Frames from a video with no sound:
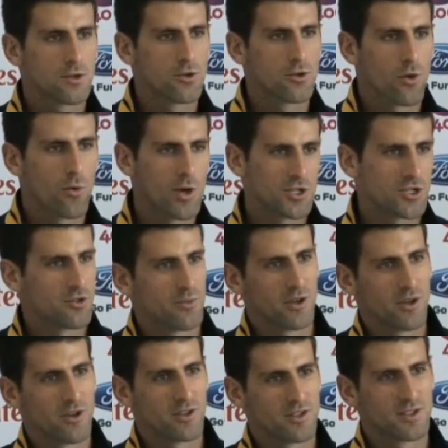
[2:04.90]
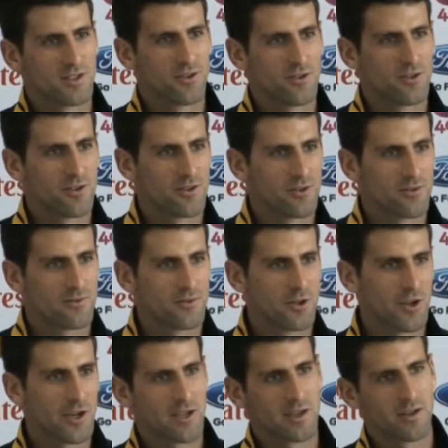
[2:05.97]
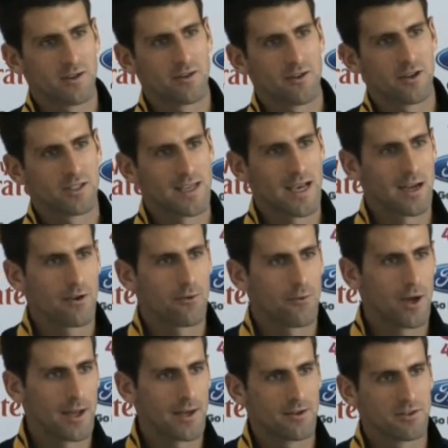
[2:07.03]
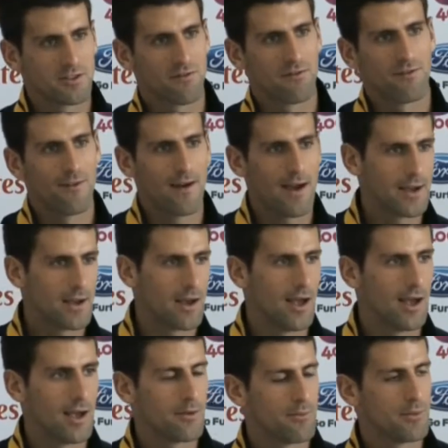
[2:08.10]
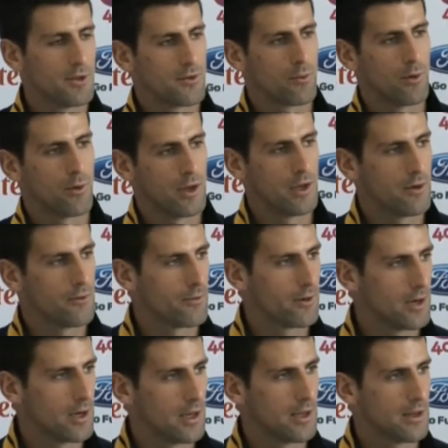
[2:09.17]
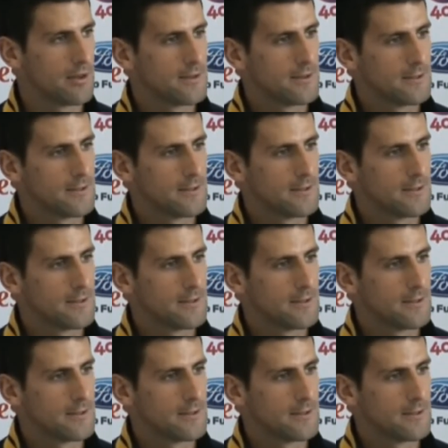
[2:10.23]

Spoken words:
a good question, because you're exactly right. There's a fine line between really